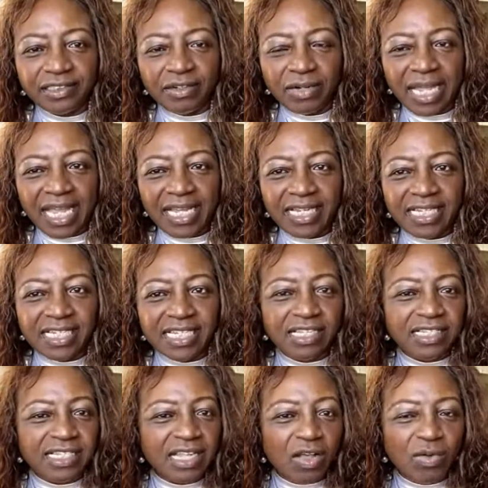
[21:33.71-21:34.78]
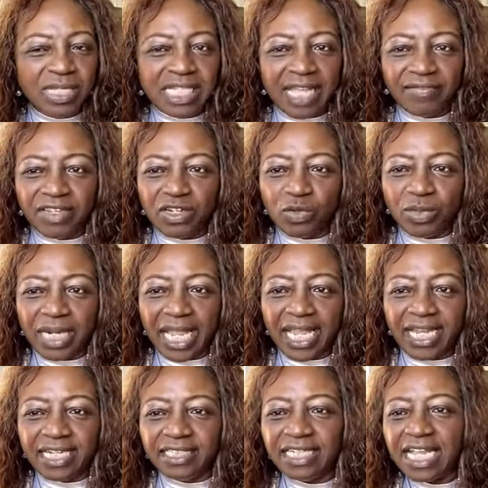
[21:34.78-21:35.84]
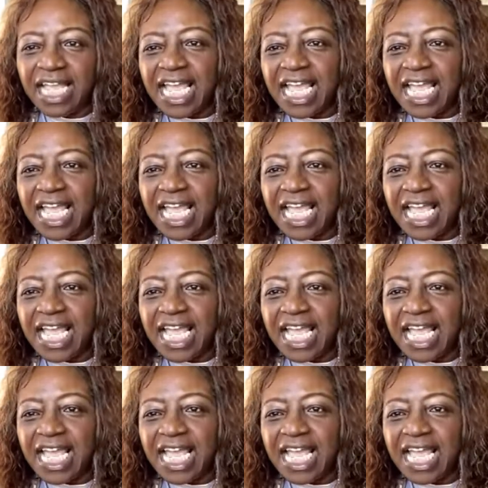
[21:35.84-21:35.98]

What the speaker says: Okay, it doesn't always have to do with age.